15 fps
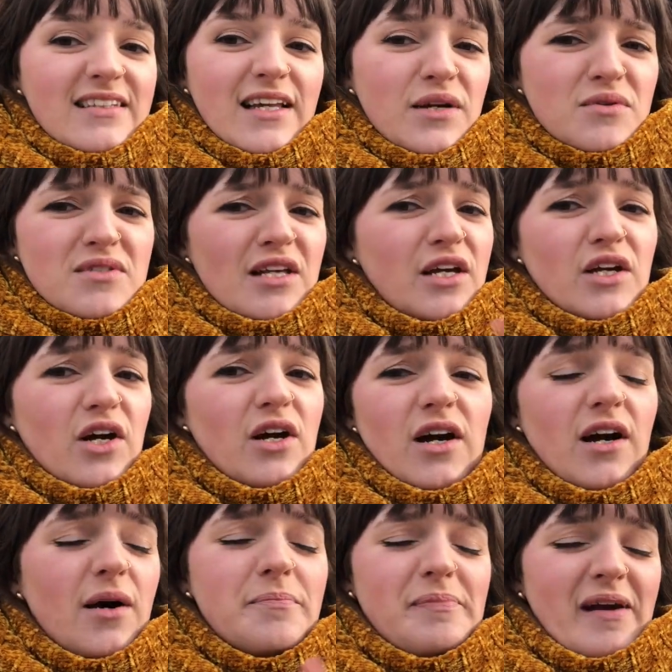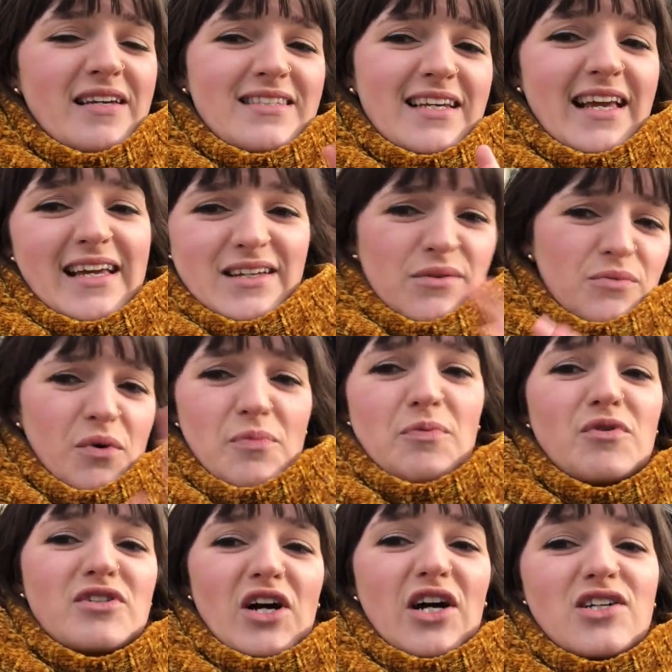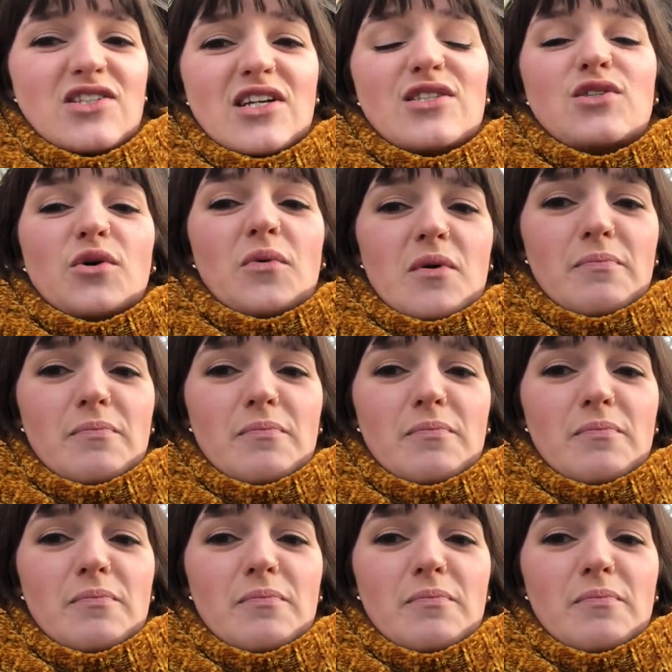that it was like a basic reproduction, so we